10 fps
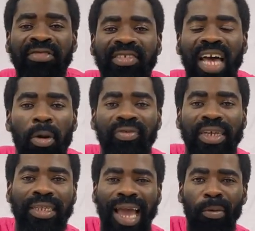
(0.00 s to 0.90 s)
some of
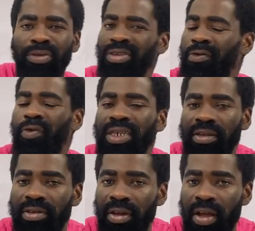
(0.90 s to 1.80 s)
the time on some of the
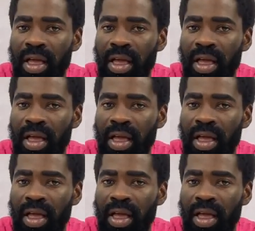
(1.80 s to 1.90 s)
questions.